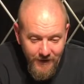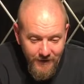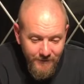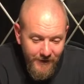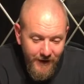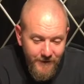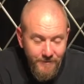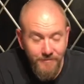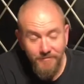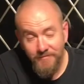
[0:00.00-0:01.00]
Yeah,
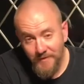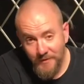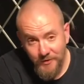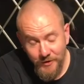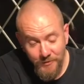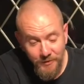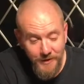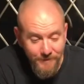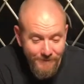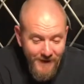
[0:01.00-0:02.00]
it was a good print.
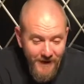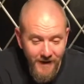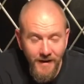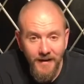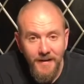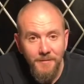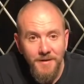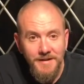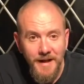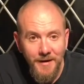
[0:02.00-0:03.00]
Then my
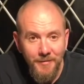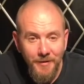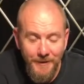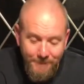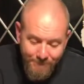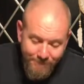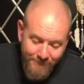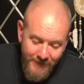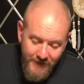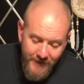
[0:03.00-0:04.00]
second print.
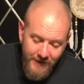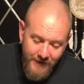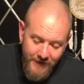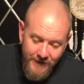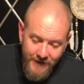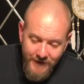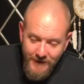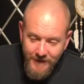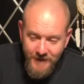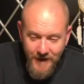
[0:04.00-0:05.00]

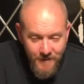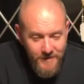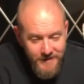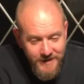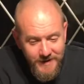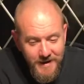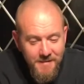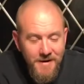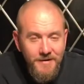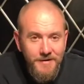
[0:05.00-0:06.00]
That one didn't come
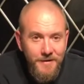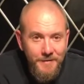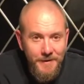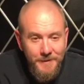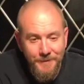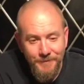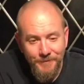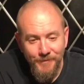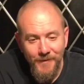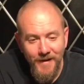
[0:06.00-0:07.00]
out so well.
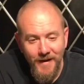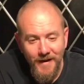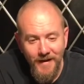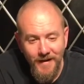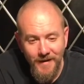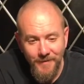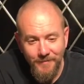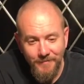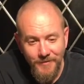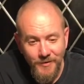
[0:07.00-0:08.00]

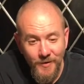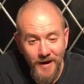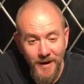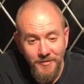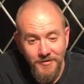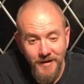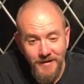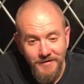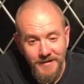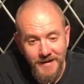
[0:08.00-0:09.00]
It's quite
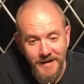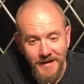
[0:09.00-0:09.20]
abstract, really.